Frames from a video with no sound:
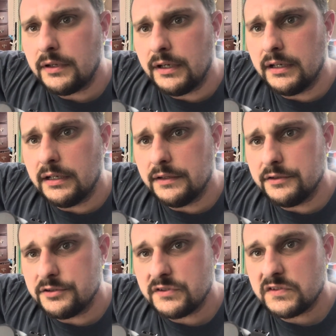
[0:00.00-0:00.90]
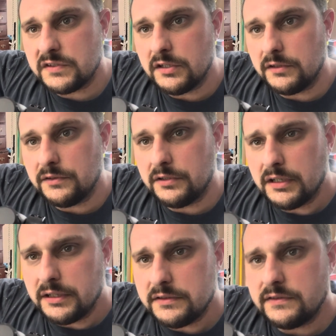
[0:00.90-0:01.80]
They're just snug, they're
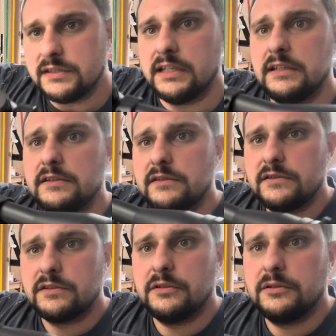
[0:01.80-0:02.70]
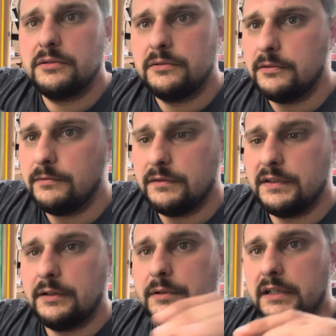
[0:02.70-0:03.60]
not tight, so
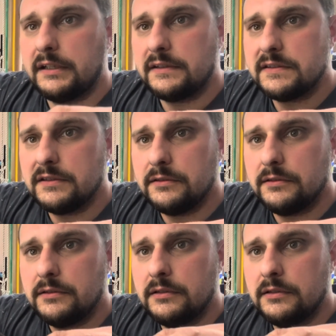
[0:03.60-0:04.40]
that way I can still